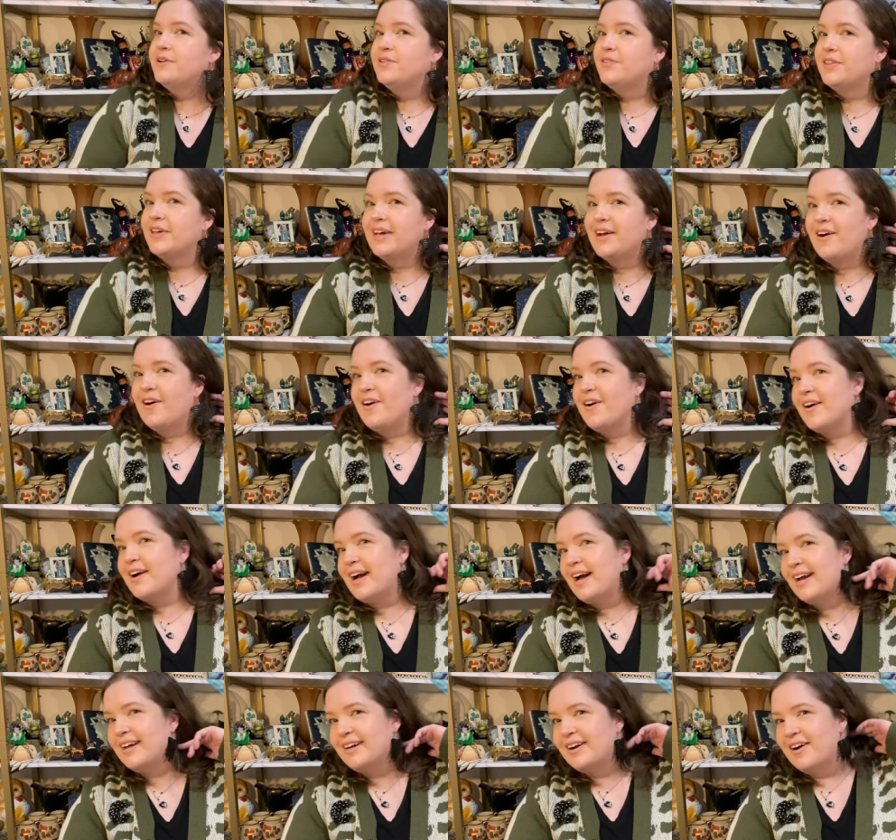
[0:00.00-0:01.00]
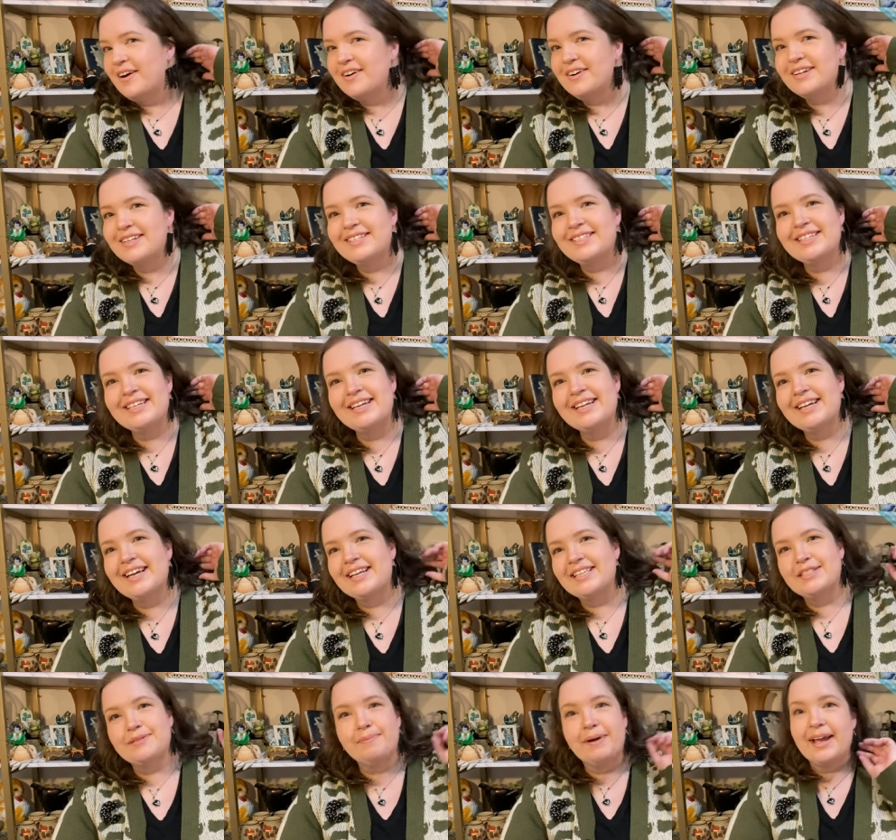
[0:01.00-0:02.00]
They are kind of hard to see
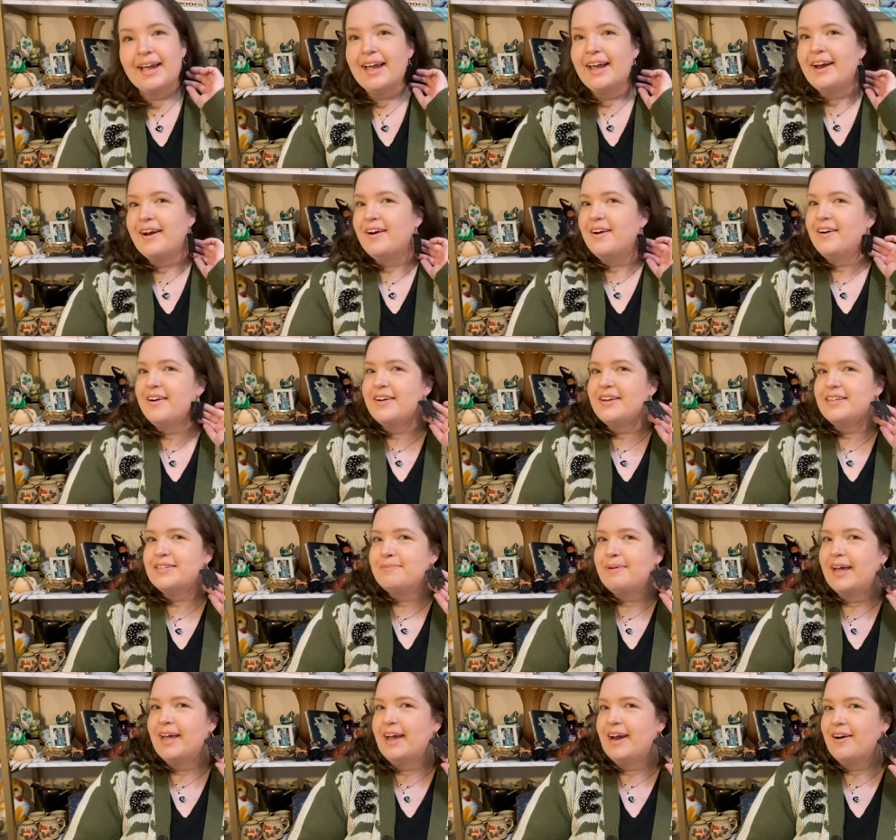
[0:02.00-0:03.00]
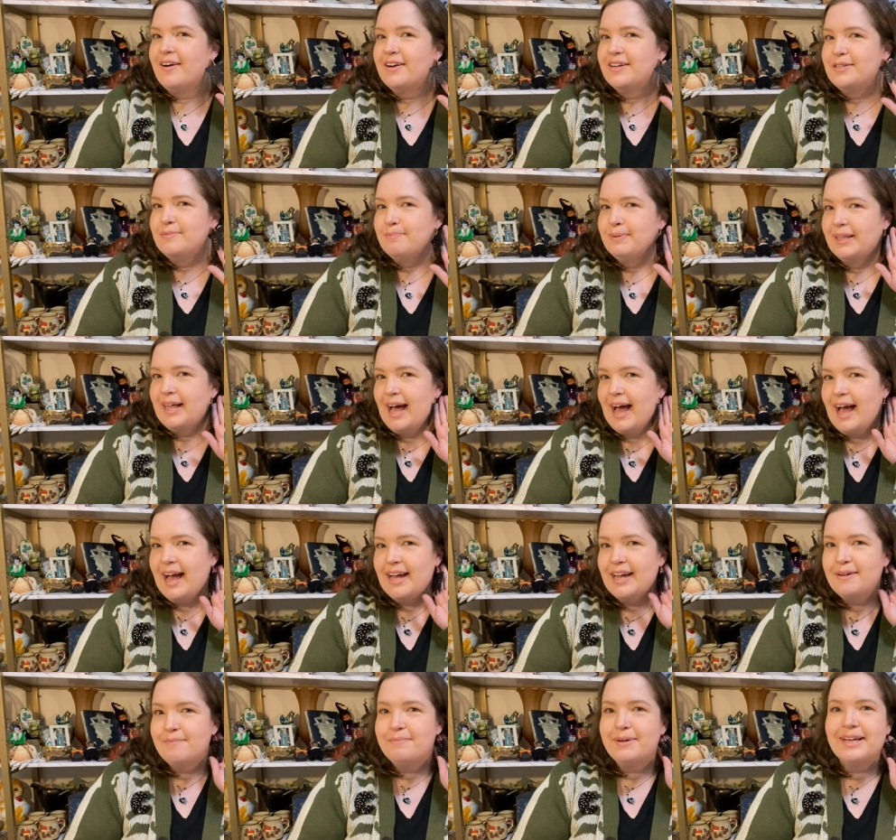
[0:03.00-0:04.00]
against my hair because my hair is black,
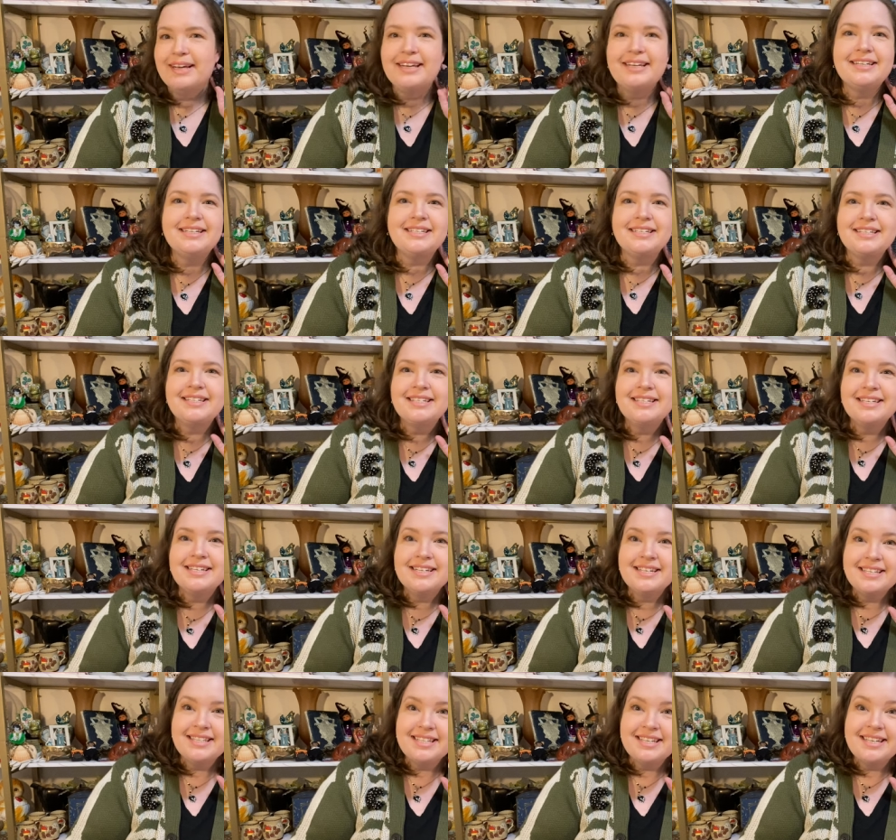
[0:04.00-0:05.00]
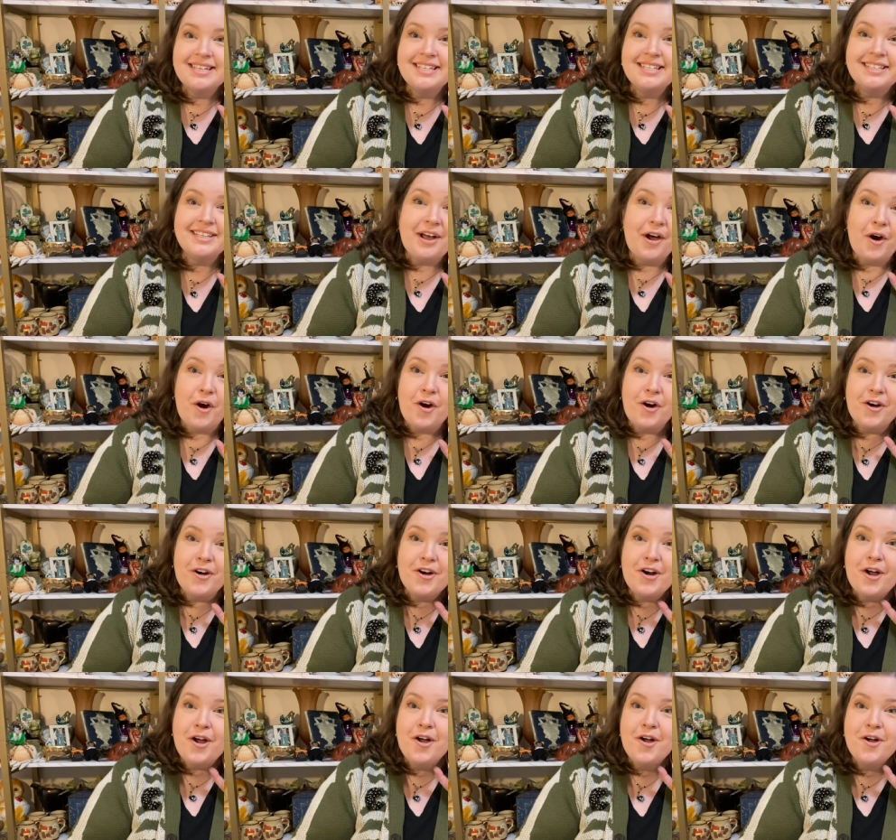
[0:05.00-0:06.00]
but these are